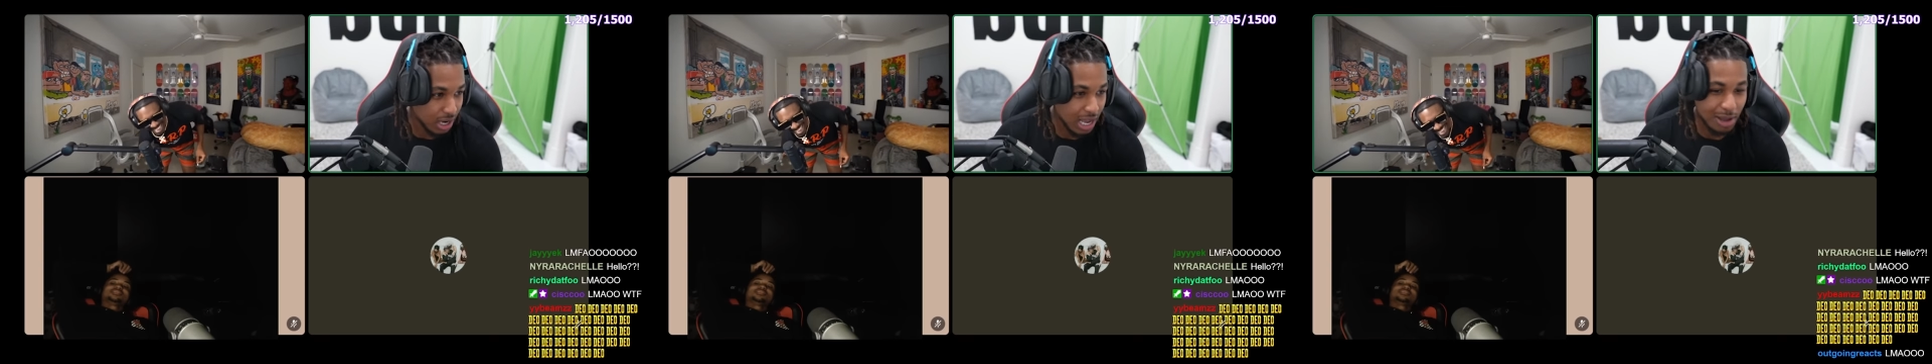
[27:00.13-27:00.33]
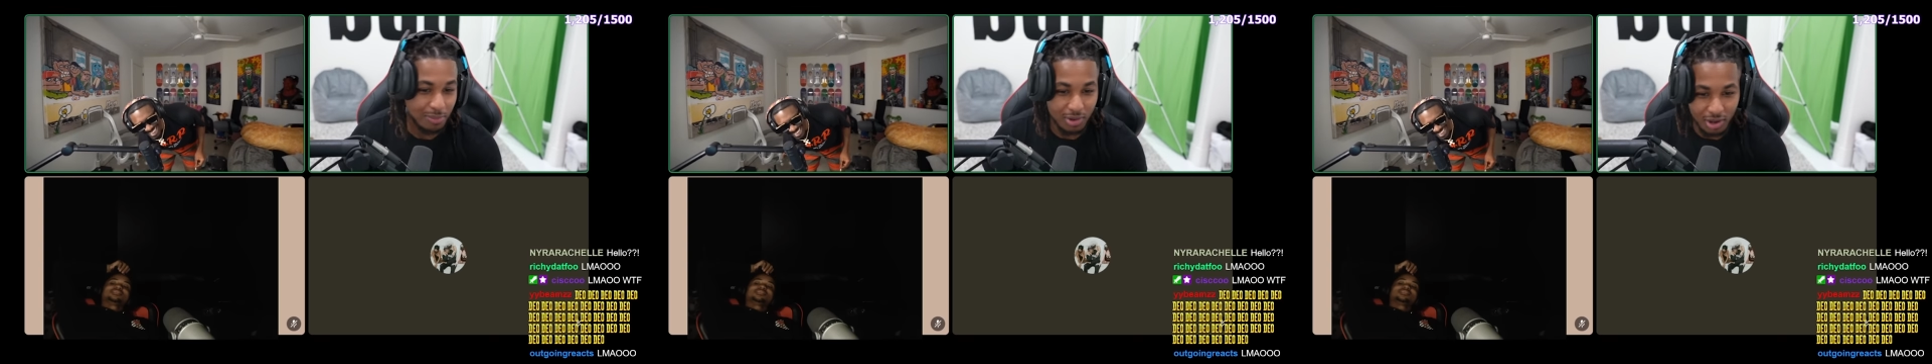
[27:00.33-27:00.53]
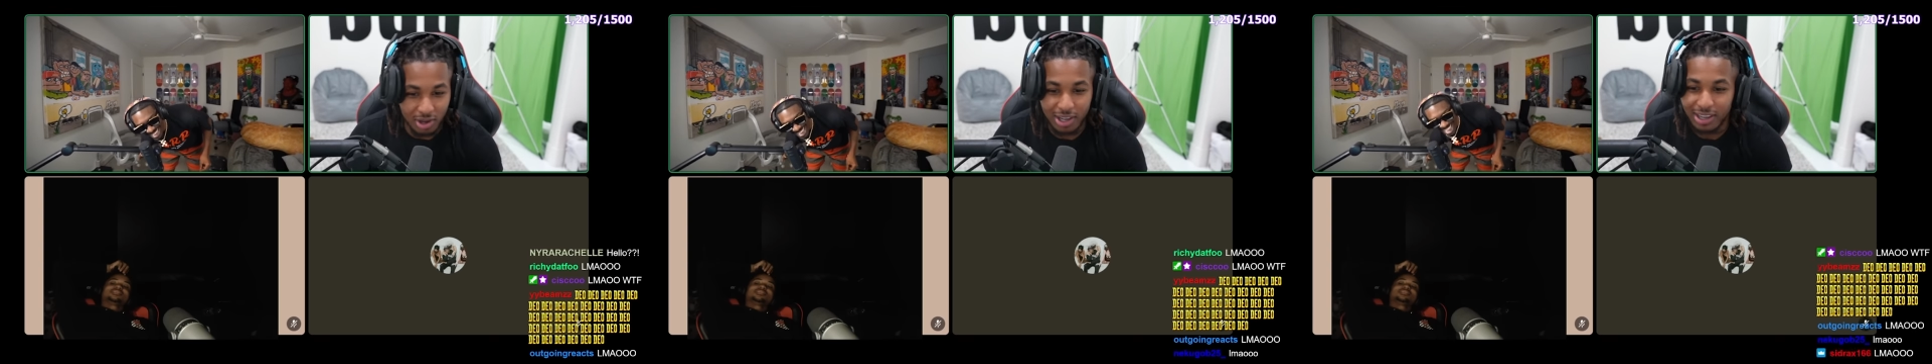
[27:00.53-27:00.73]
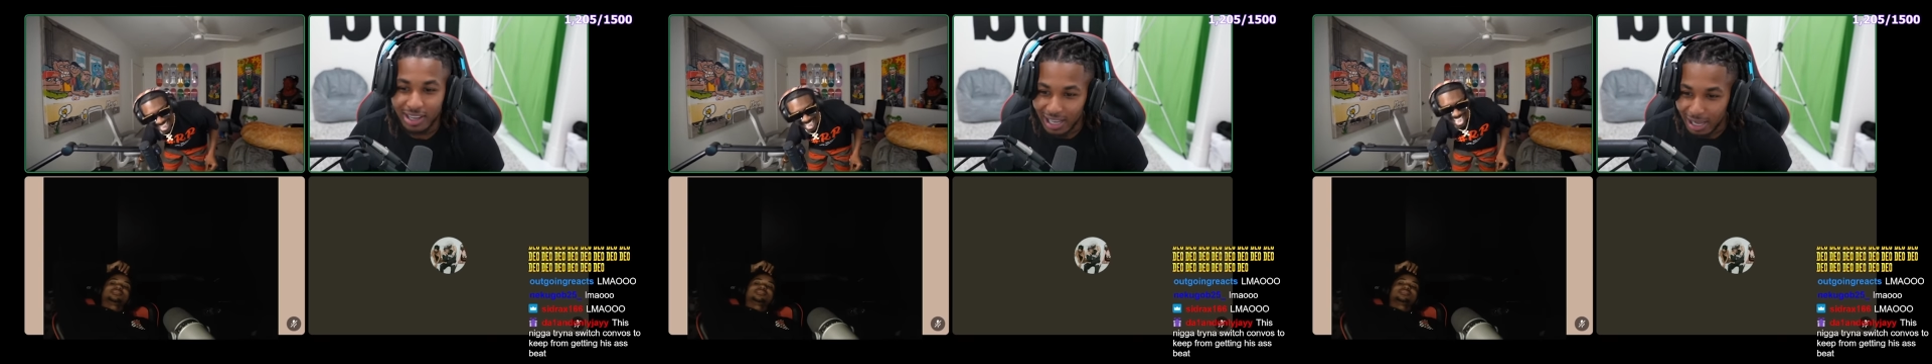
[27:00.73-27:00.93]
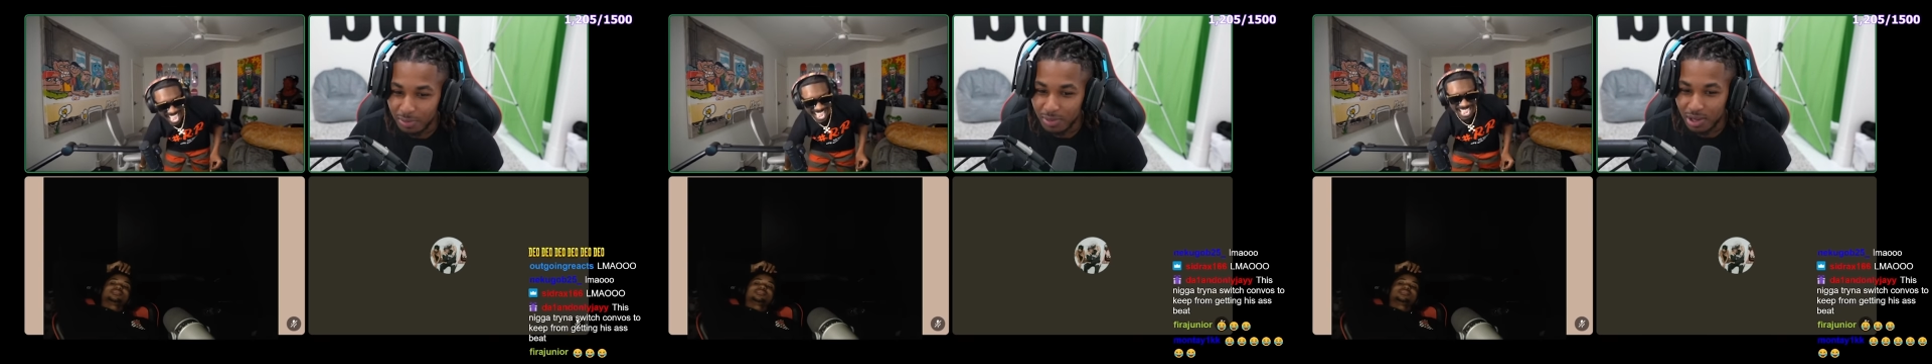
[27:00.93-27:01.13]
I'm
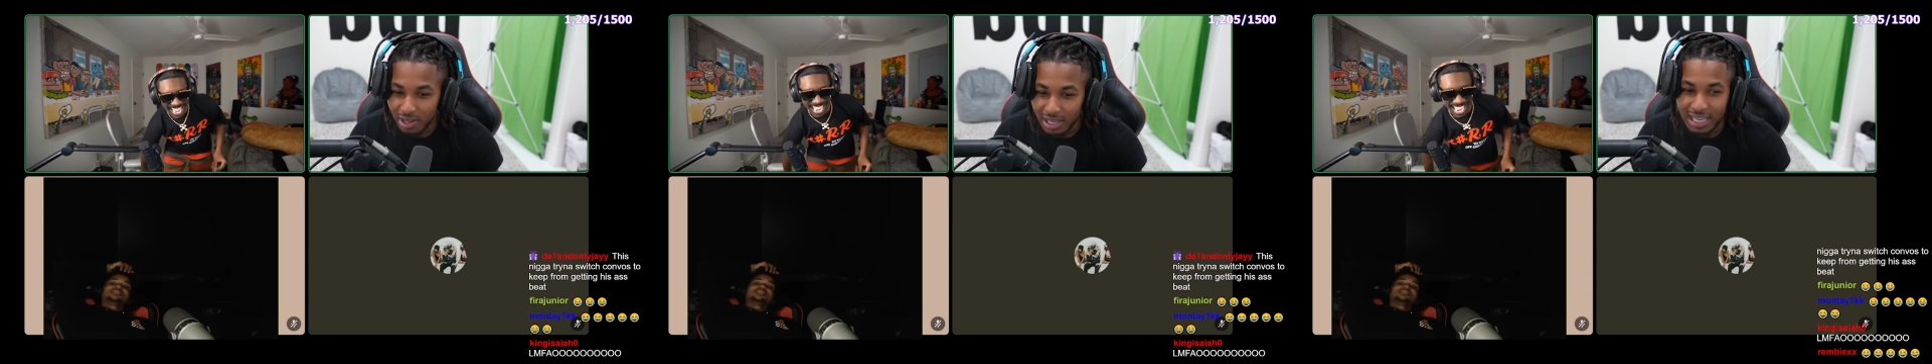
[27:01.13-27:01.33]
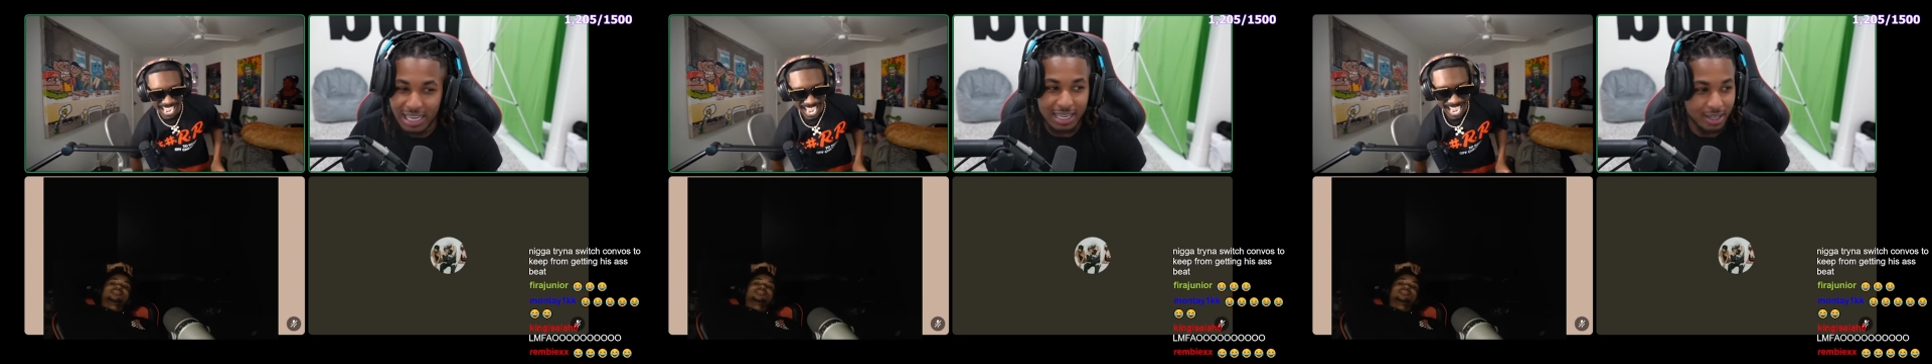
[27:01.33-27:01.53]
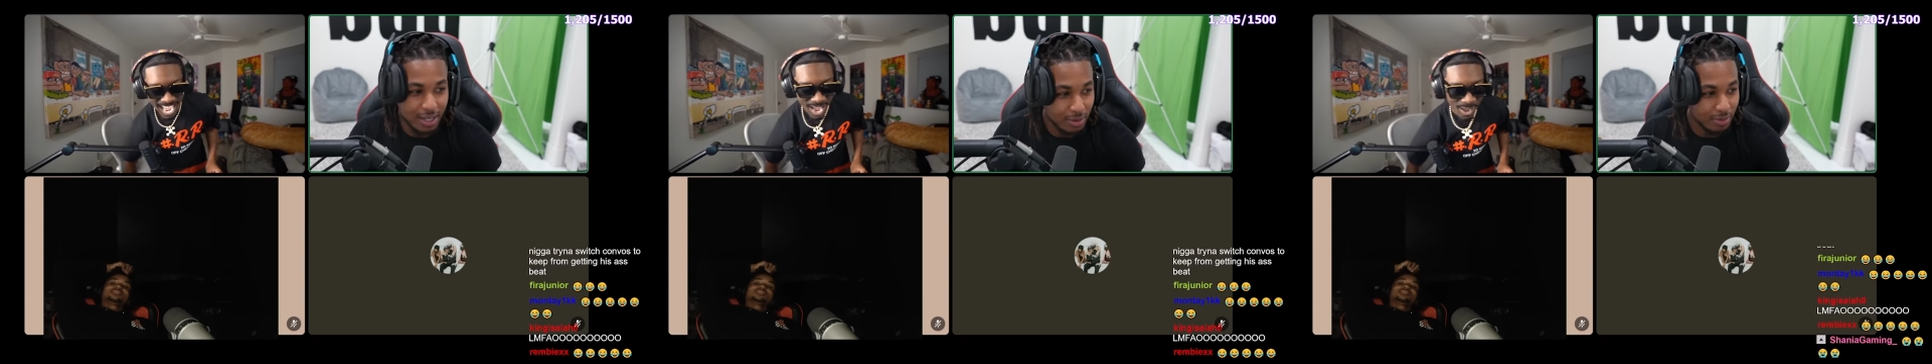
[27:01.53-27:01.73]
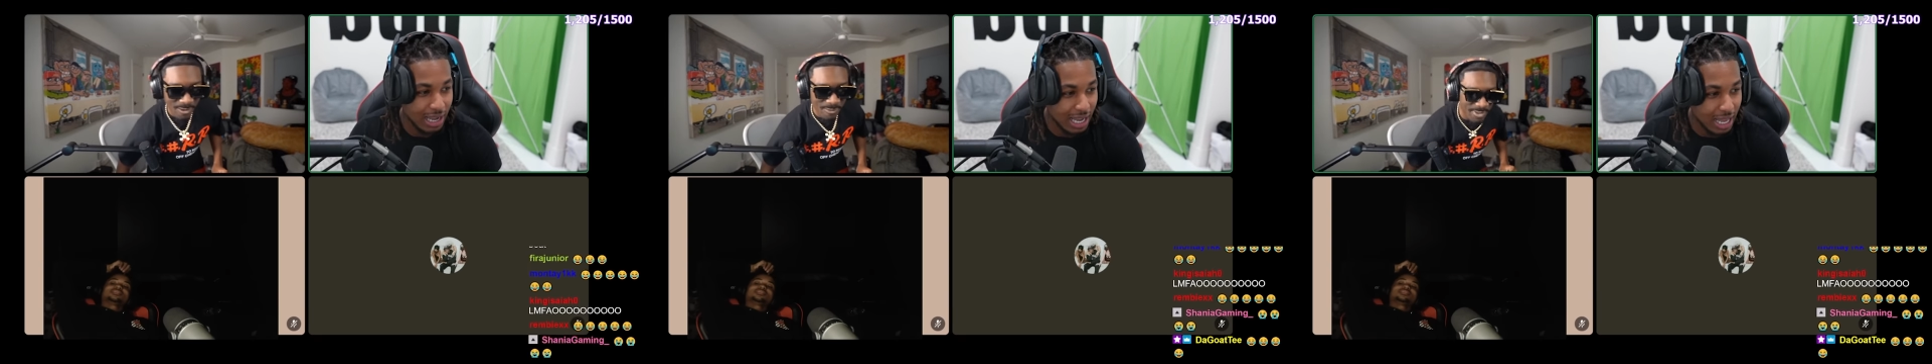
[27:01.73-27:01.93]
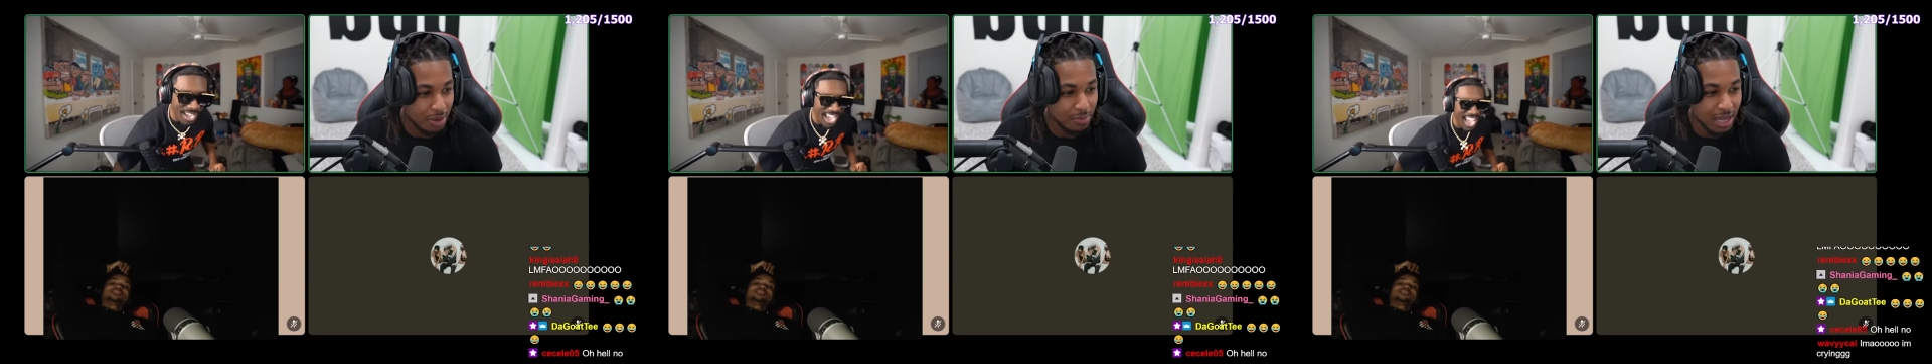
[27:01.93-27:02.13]
gonna go ahead and dip. I
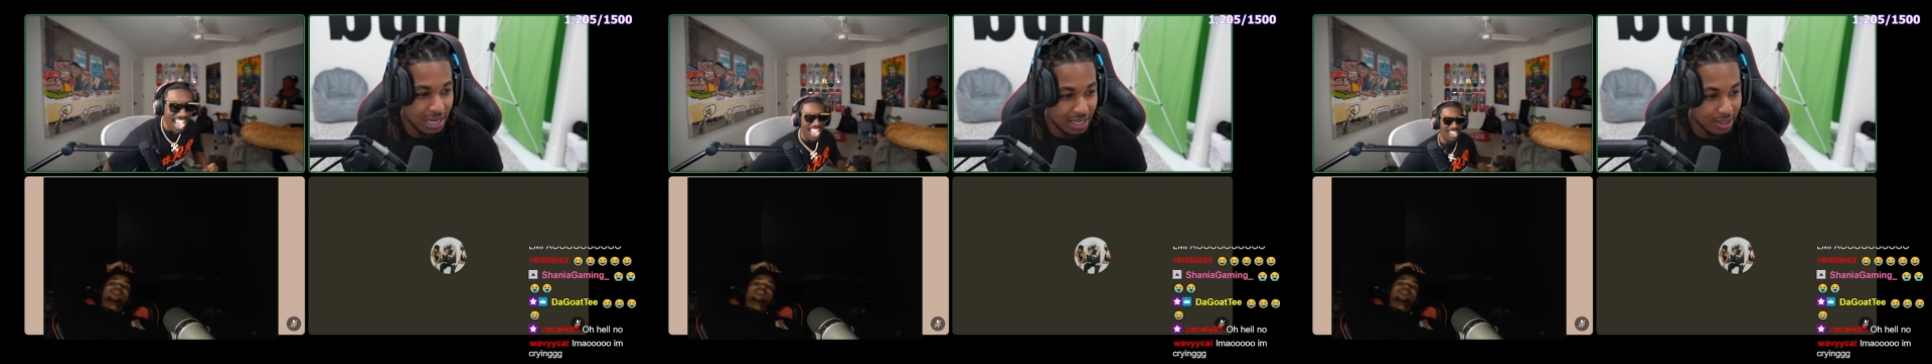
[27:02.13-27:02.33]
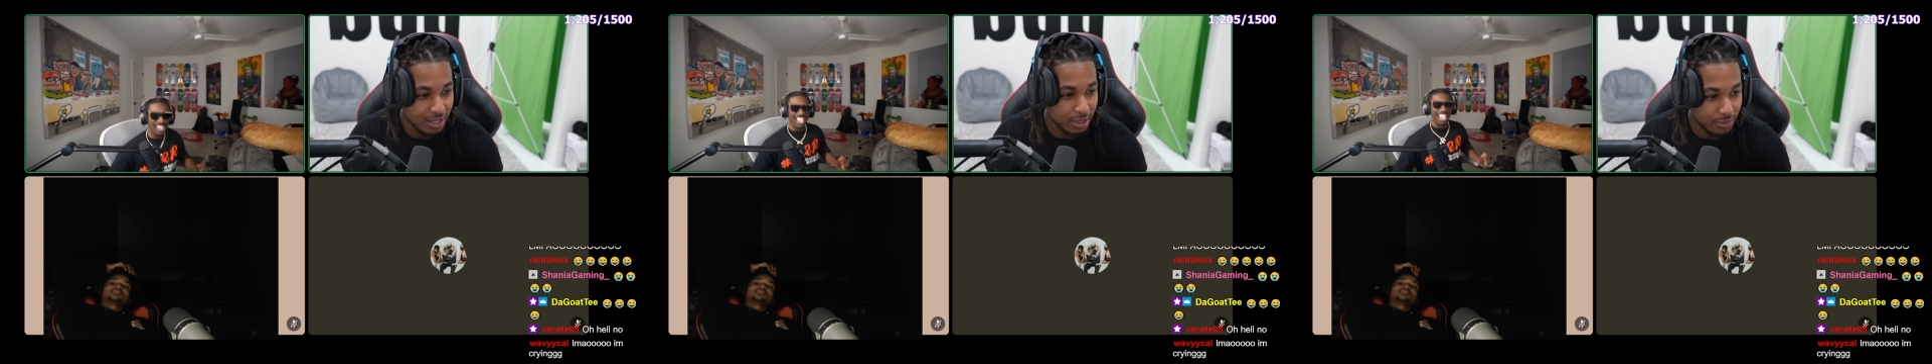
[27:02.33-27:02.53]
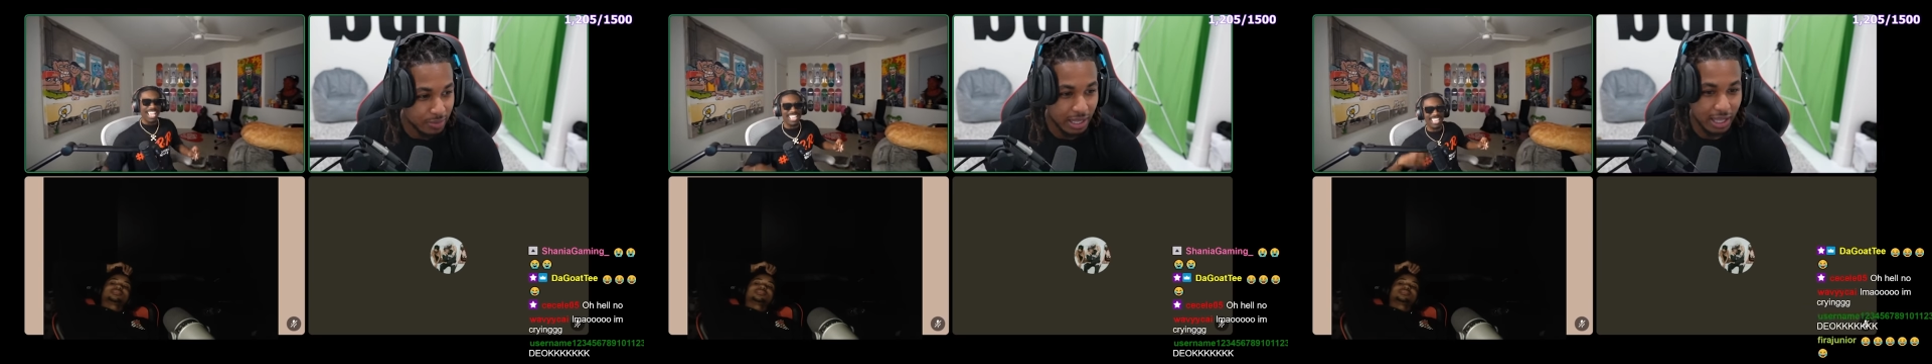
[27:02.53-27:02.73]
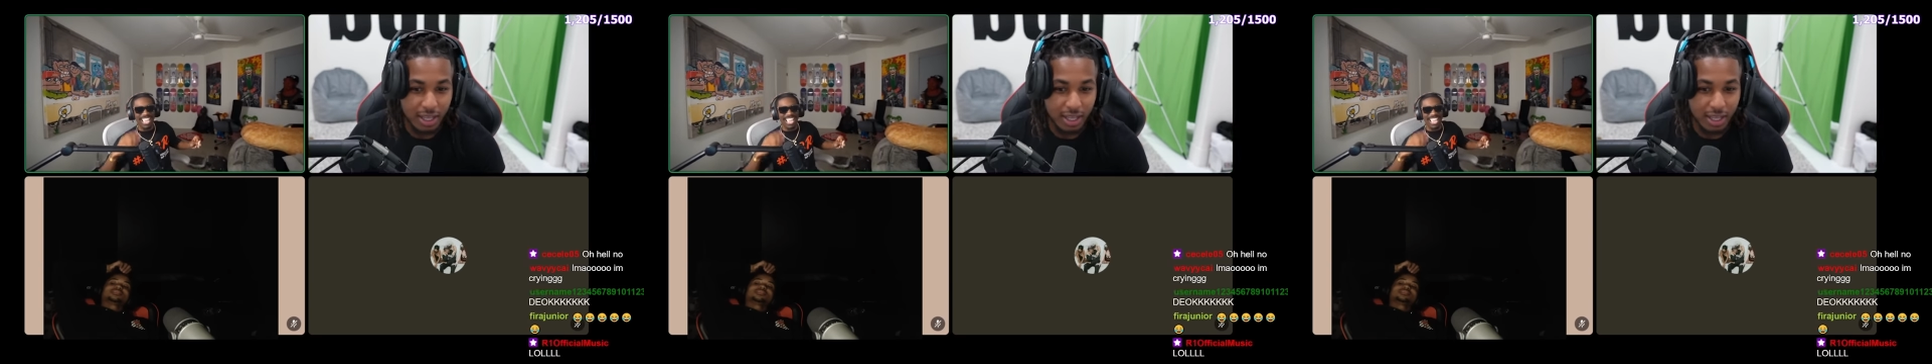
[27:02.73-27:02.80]
got my clip.